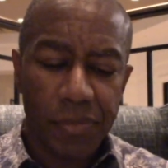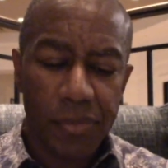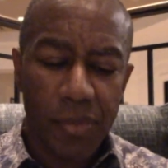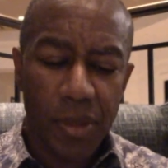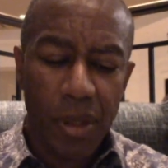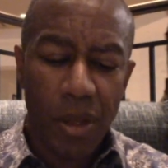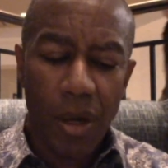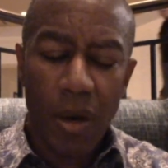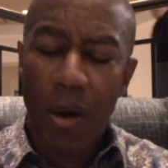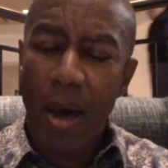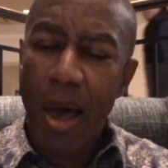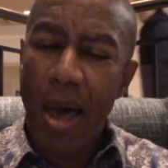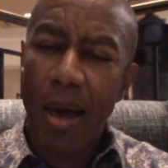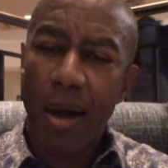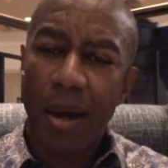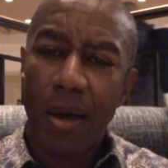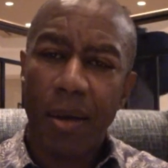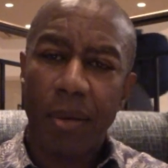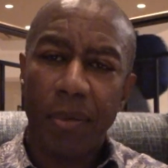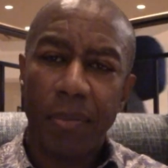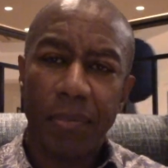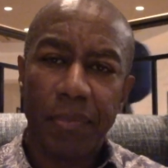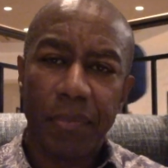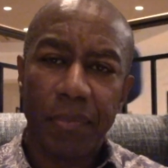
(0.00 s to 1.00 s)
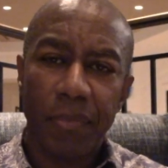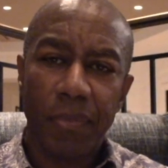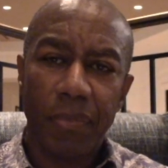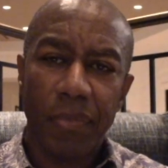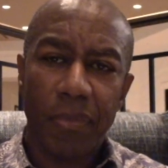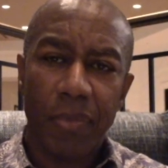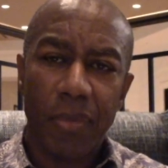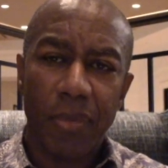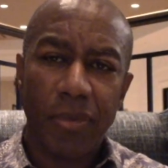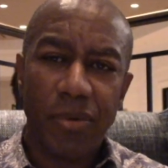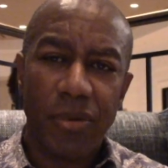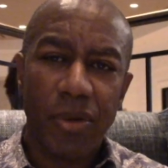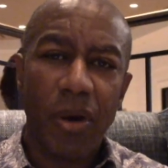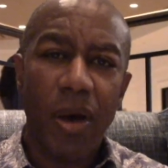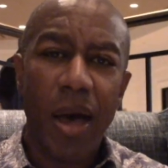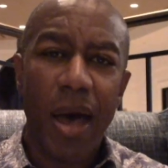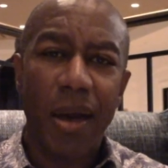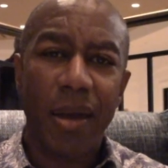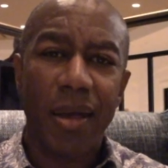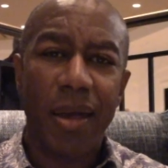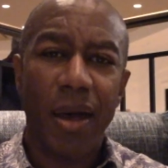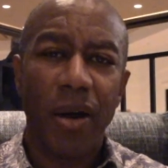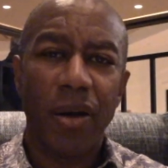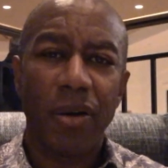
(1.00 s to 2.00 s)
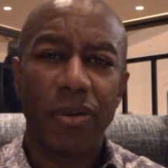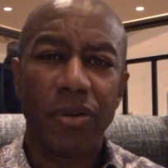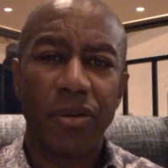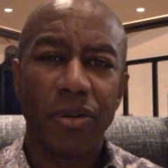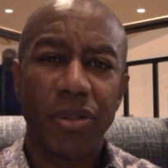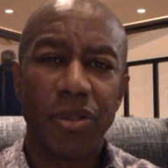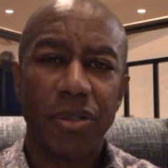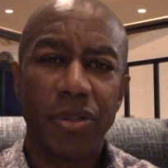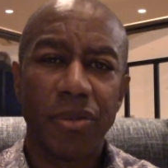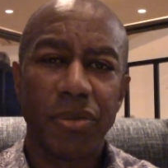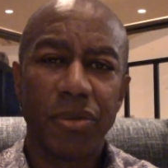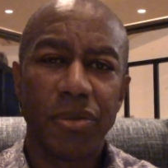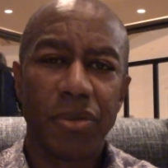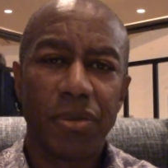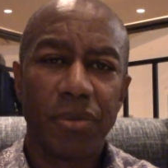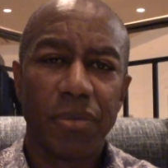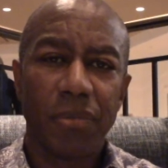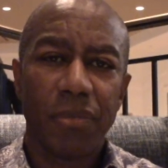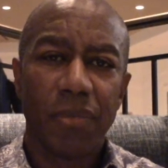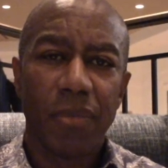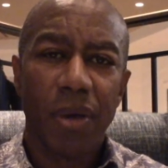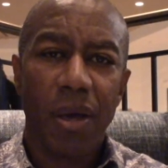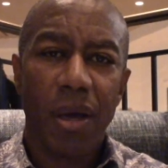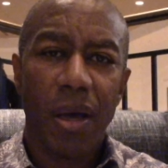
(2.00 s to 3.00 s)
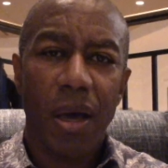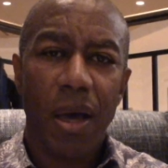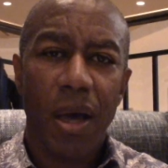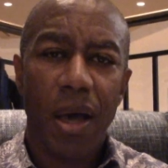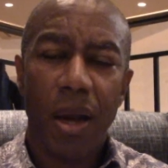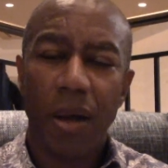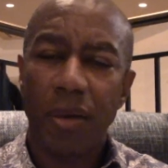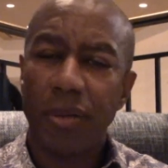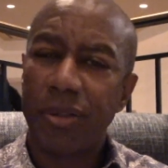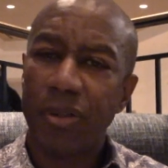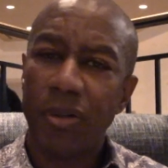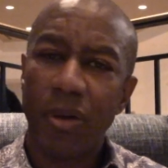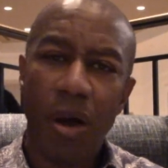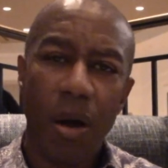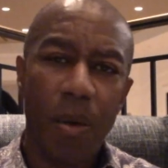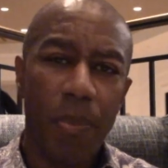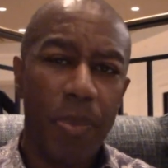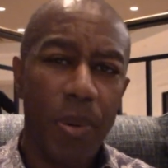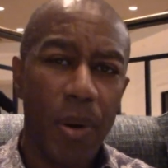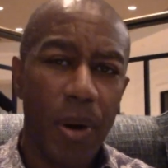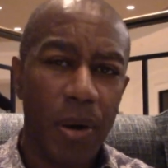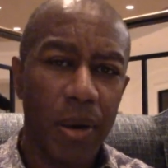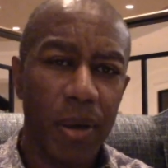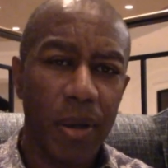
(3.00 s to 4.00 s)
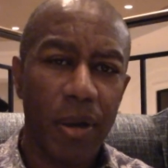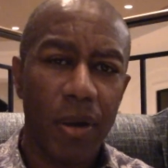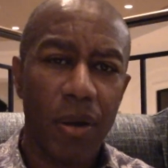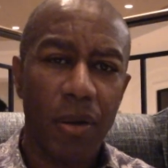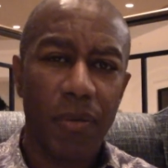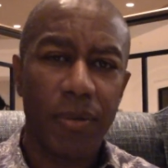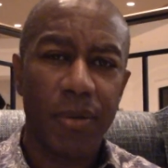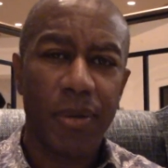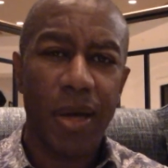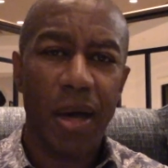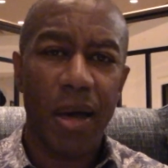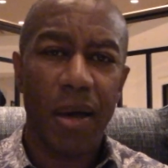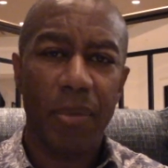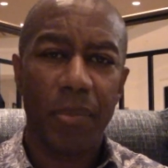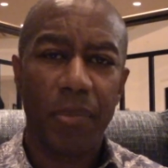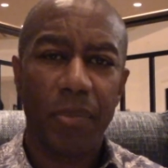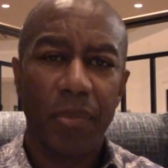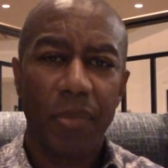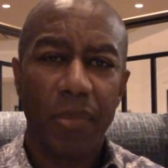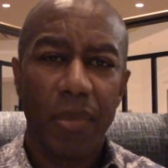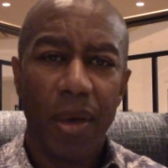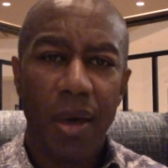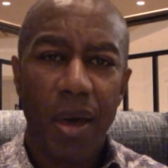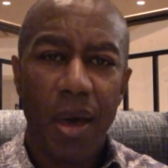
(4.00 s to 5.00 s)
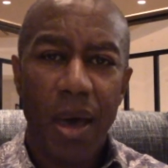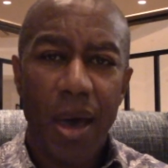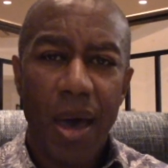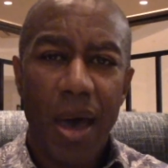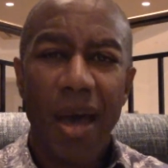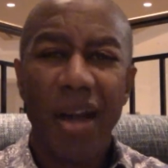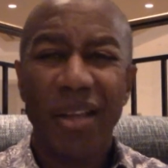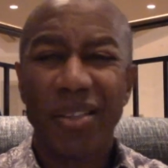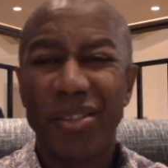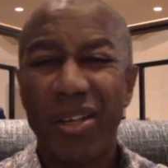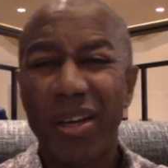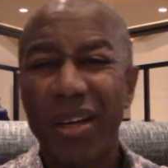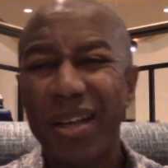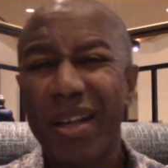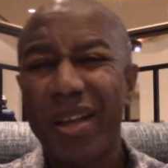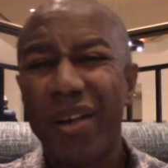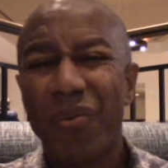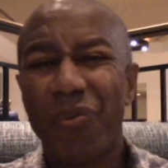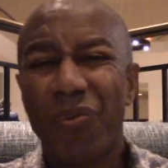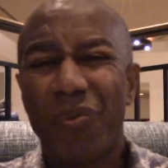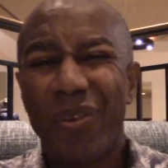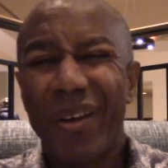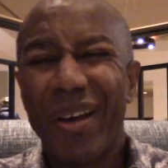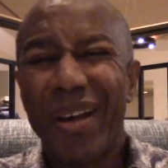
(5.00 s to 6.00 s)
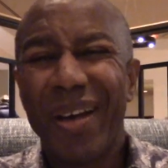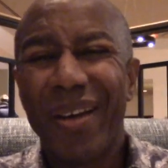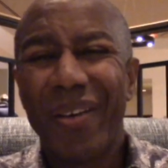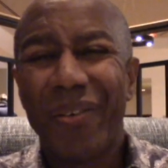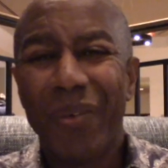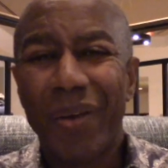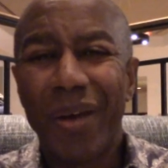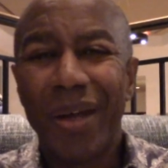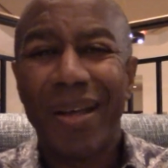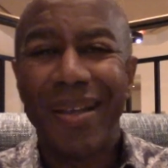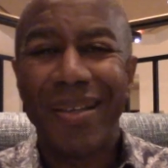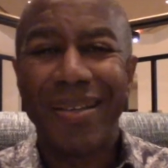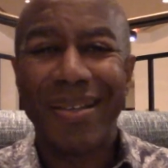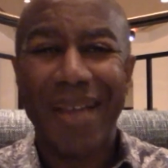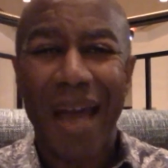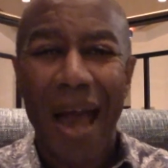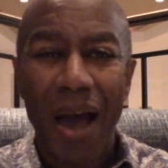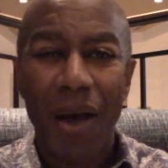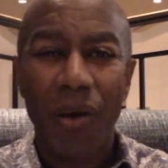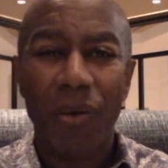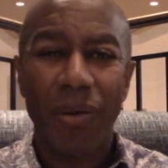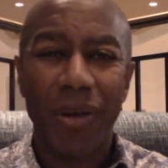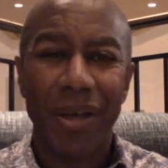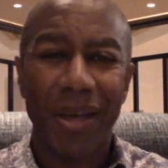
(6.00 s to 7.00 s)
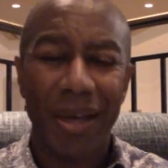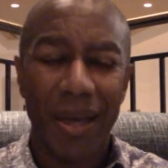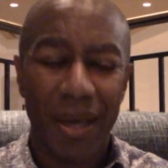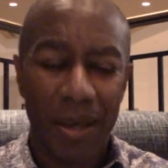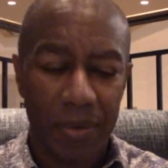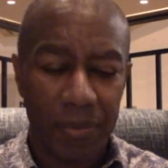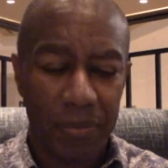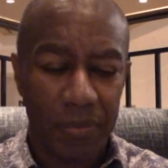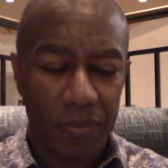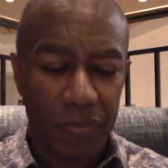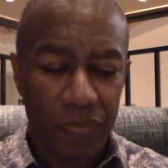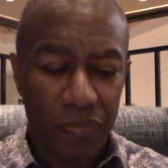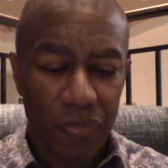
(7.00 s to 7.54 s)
you know, I had a still had character issues, and I was still out partying all the time, and I started to get really, really down again.